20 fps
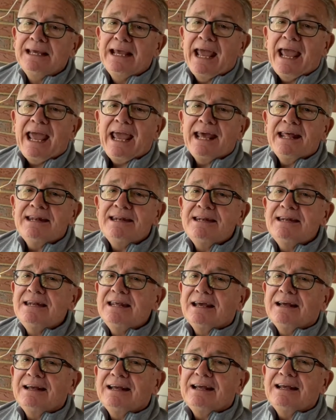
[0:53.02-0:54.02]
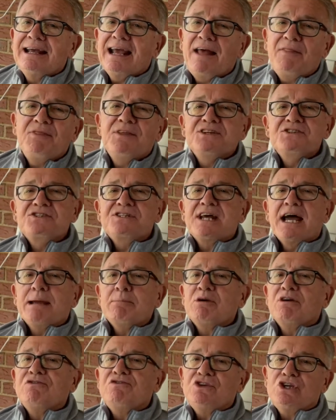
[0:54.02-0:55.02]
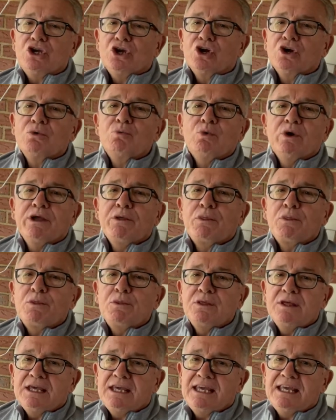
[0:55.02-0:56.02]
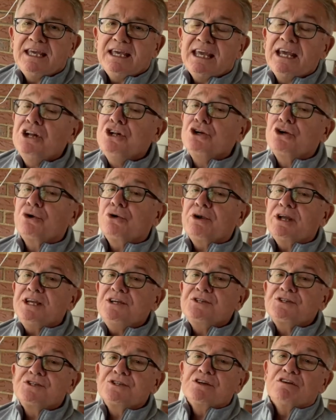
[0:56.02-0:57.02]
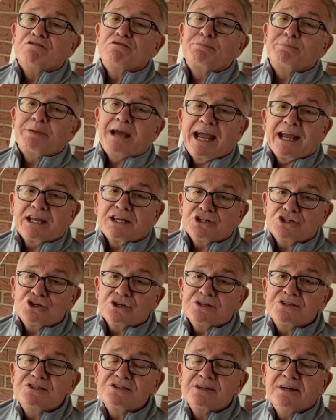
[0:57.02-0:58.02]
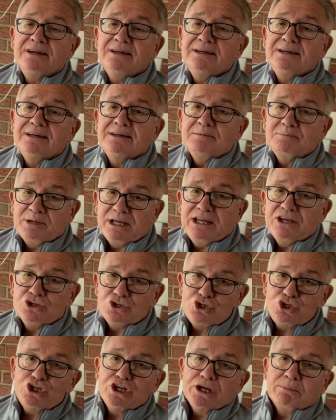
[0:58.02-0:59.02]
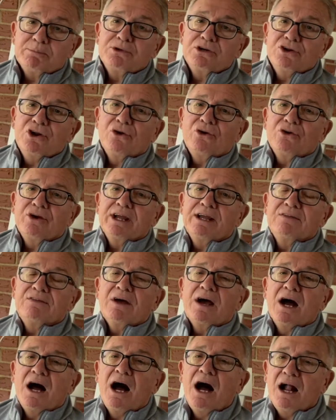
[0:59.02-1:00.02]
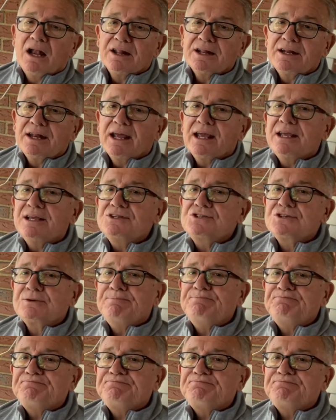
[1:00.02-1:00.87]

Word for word: And at this time of year, with the increase of packages being shipped during the holidays,